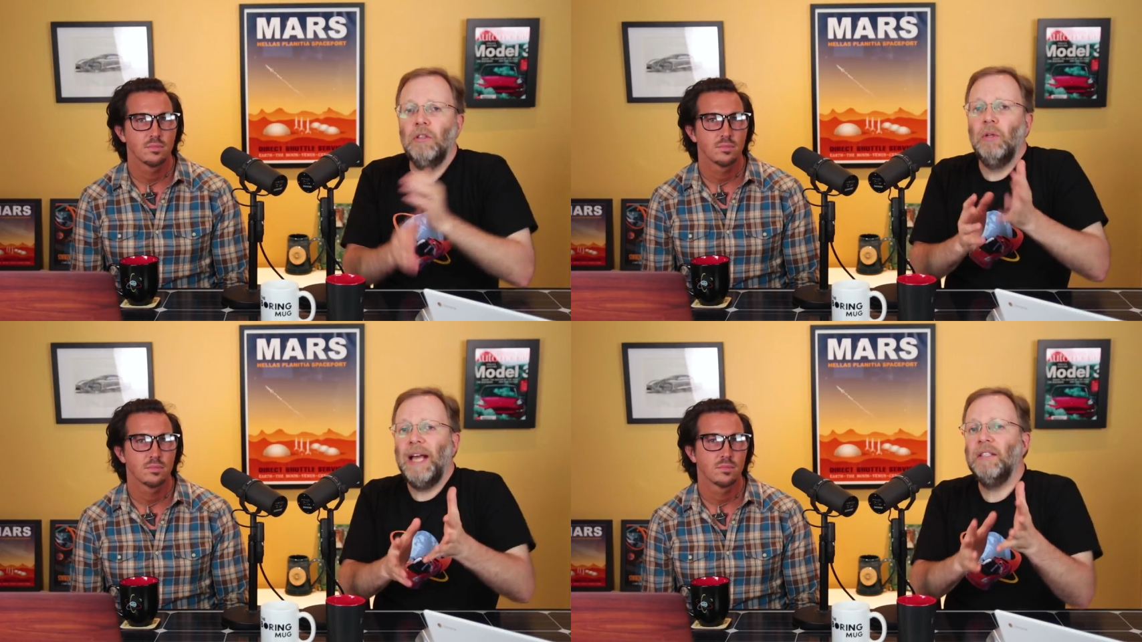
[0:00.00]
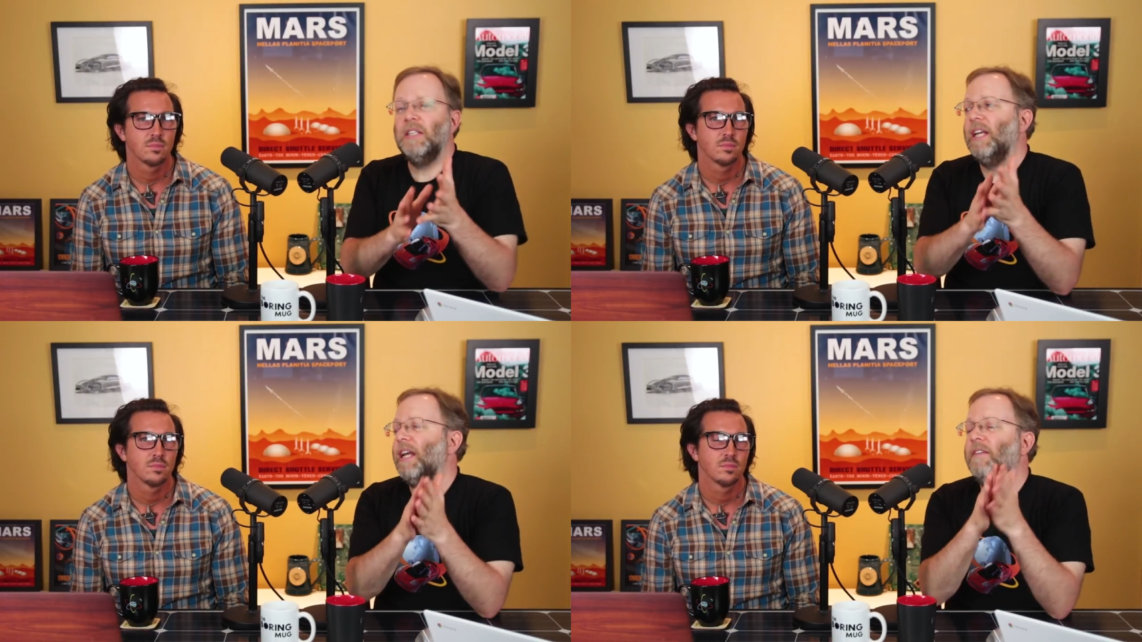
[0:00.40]
Speaker 1: So
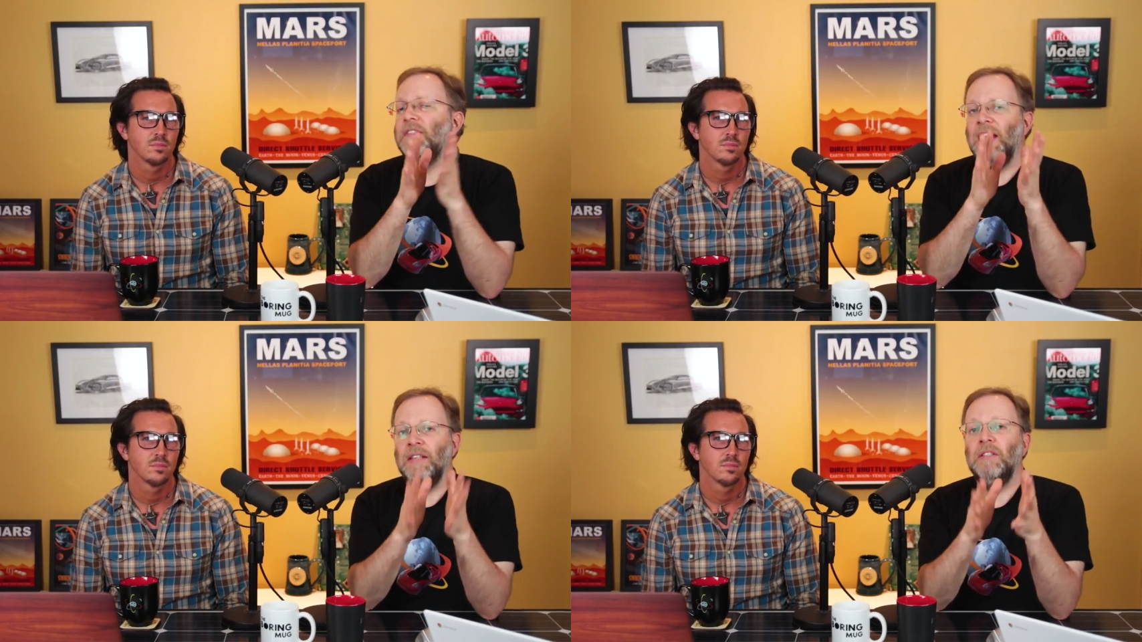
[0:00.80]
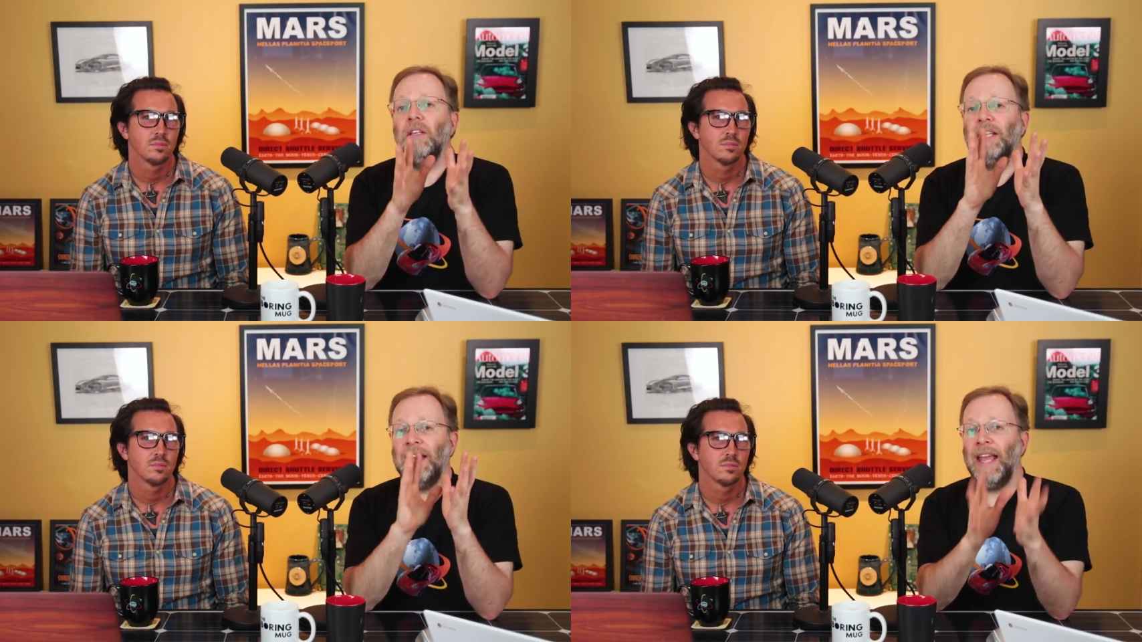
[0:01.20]
lastly, if
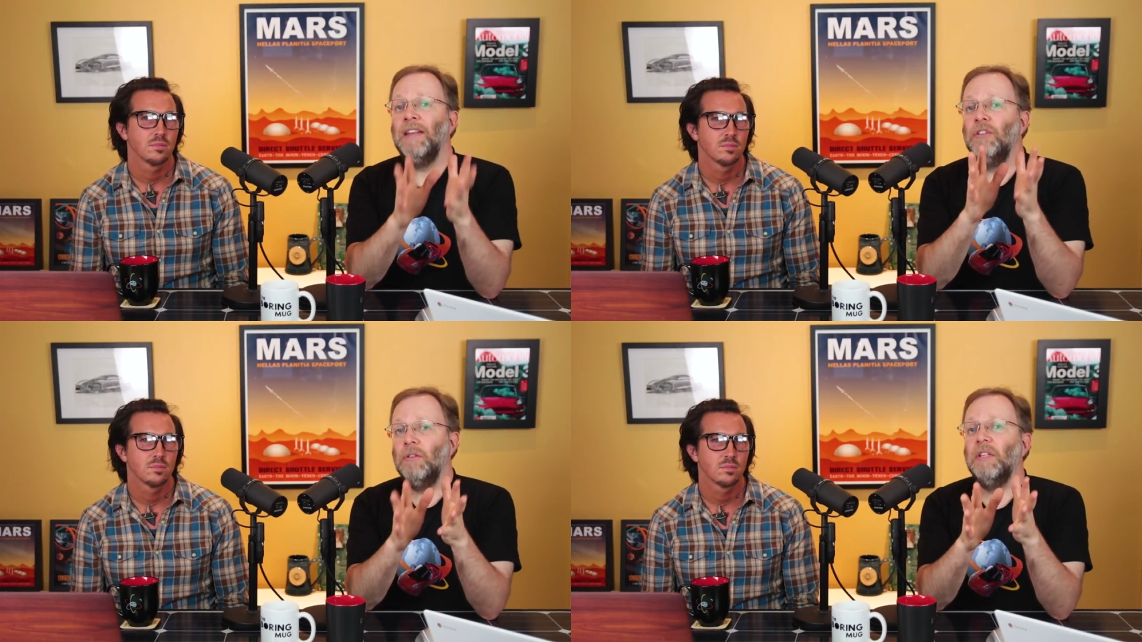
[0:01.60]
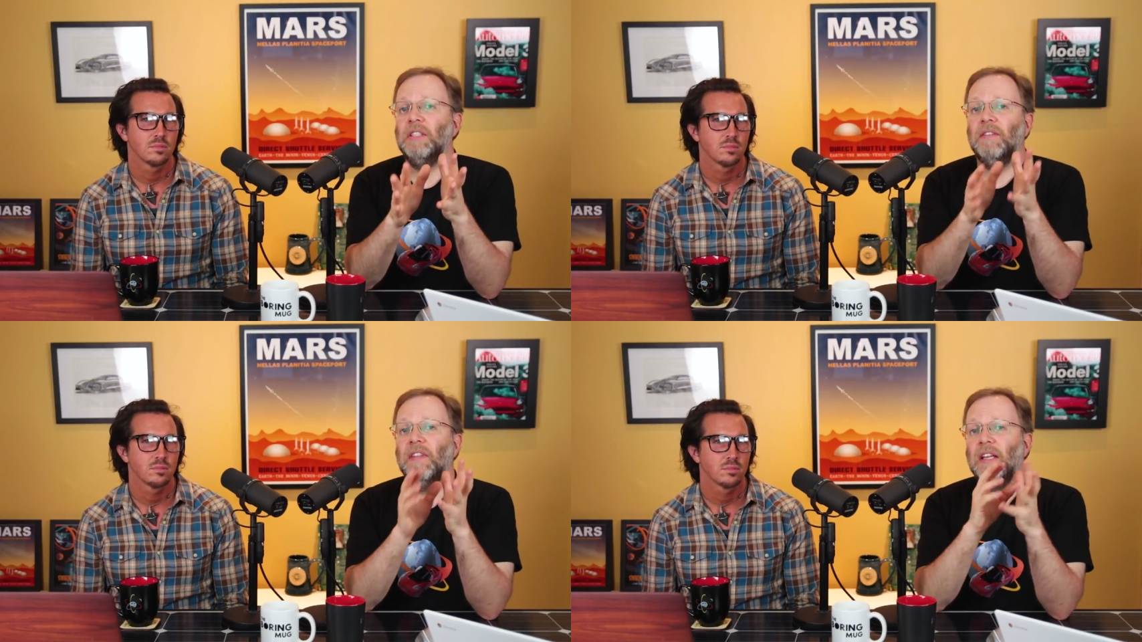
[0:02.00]
Tesla can do
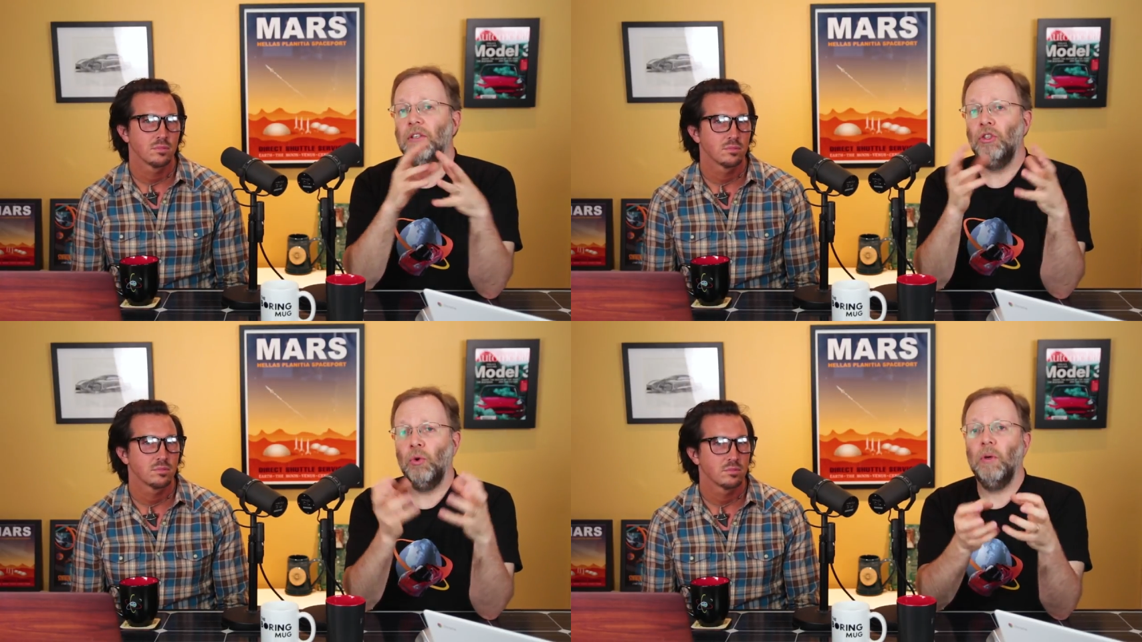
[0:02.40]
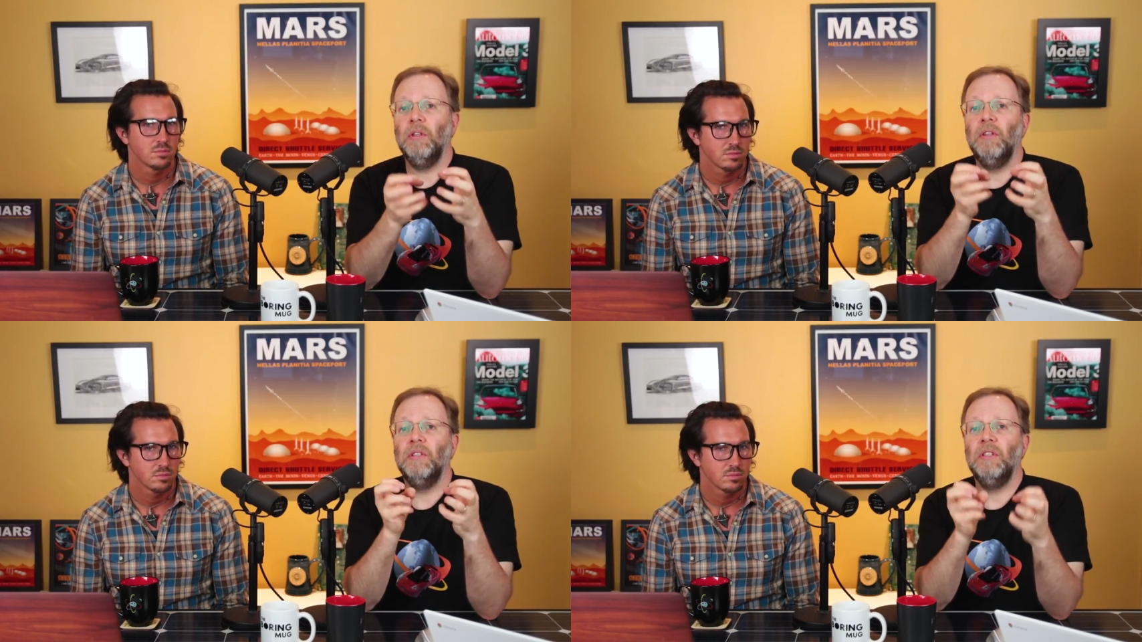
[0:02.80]
this, if they can
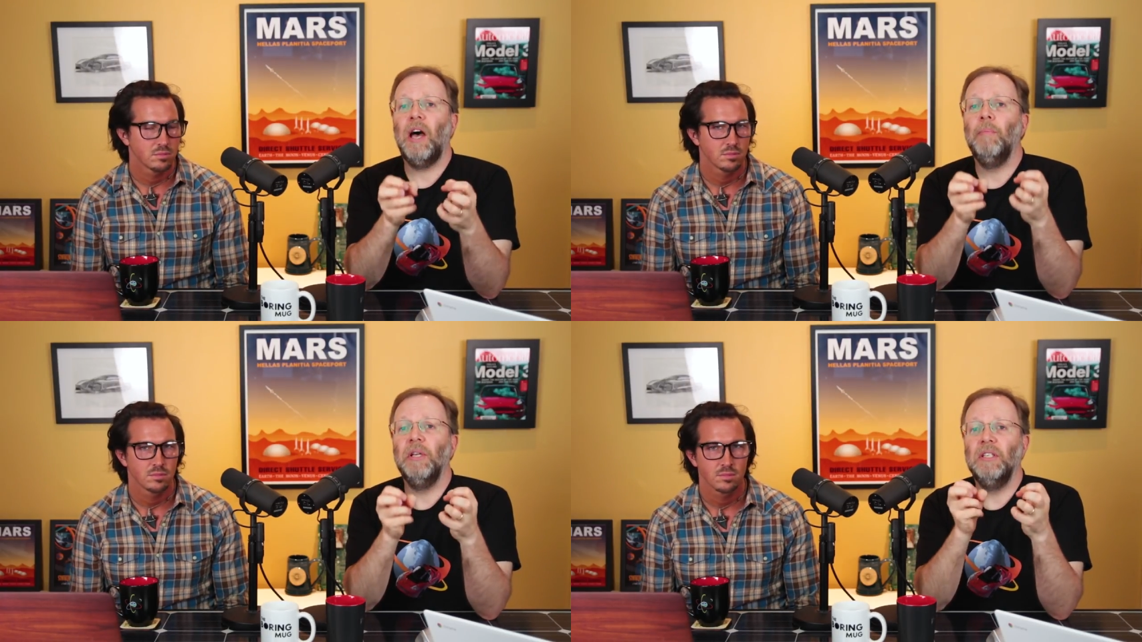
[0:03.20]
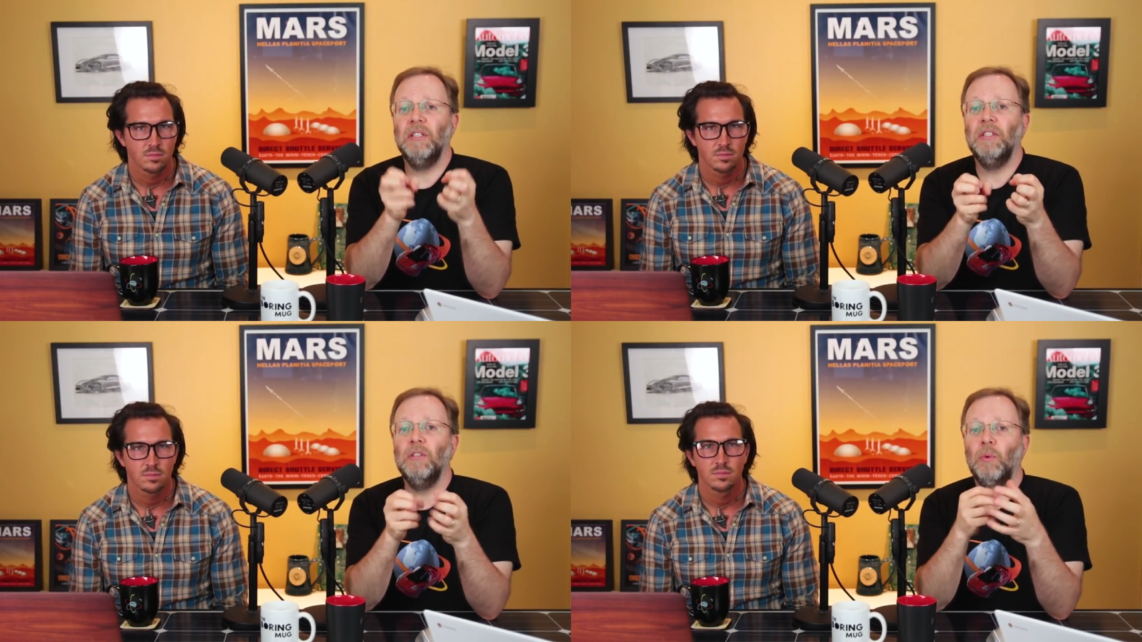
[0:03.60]
shorten the stopping
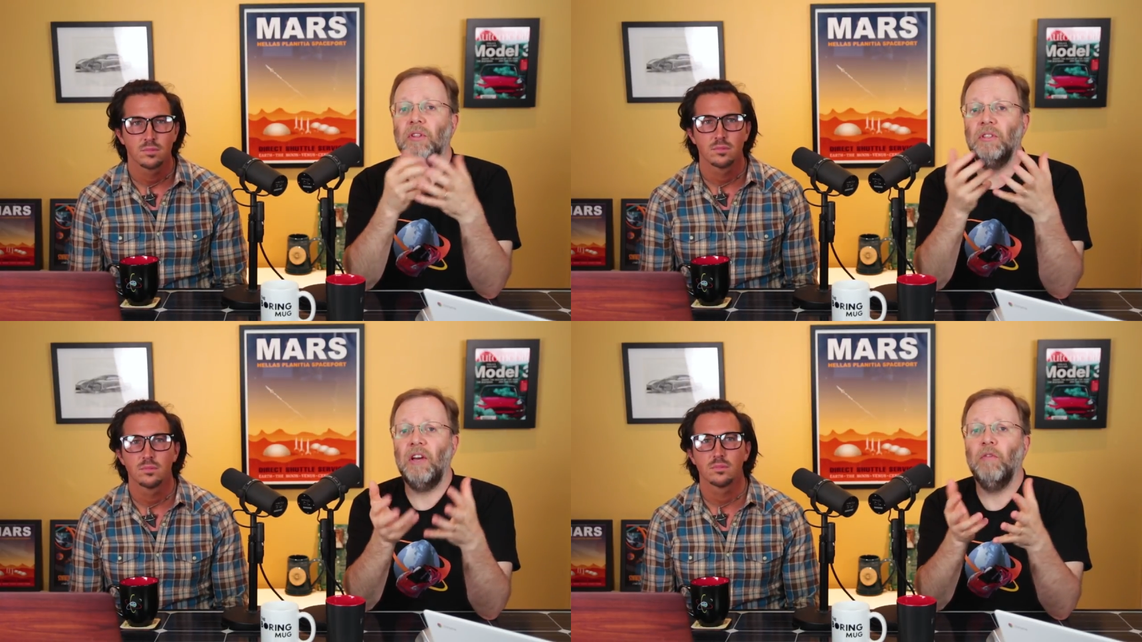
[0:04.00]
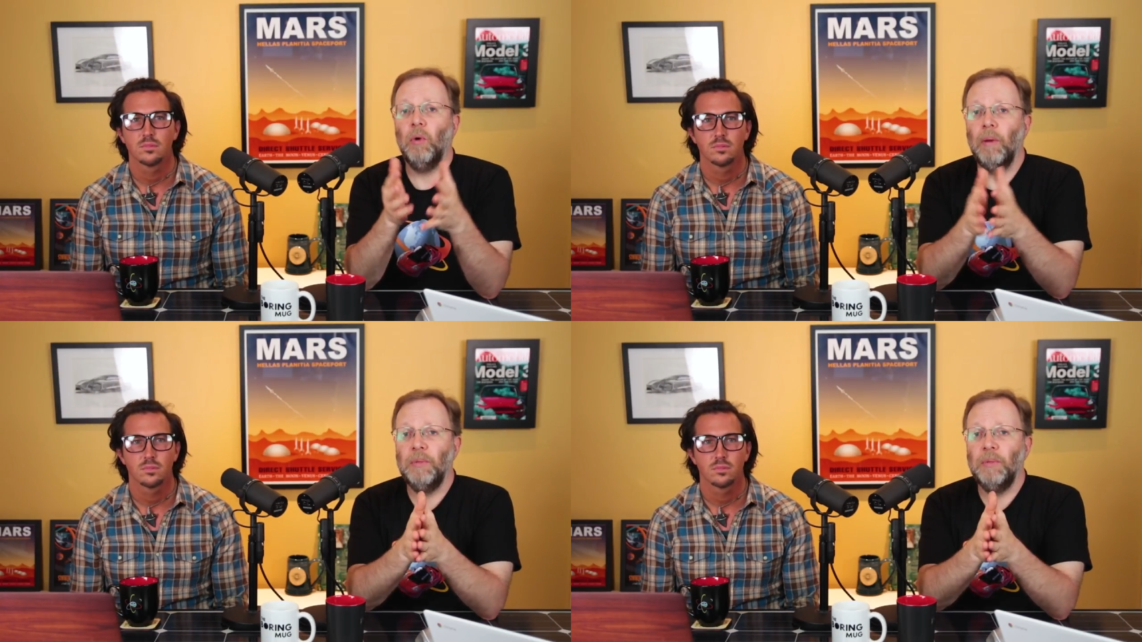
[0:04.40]
distance with a software